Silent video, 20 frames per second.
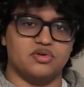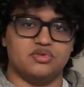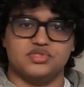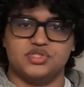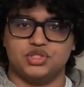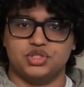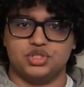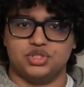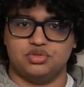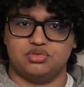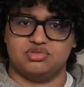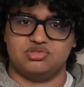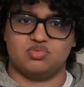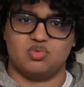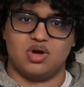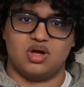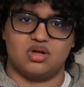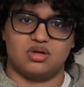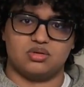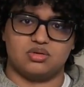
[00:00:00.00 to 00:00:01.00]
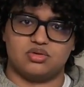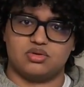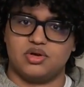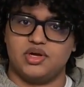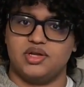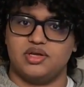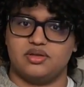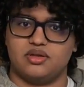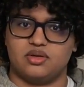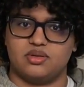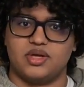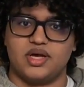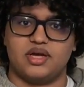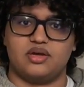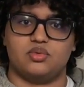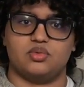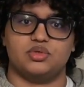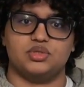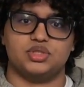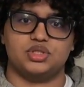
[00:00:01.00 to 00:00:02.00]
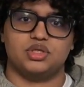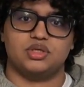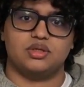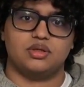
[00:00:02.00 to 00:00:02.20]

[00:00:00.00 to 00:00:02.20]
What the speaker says: those issues while creating their language.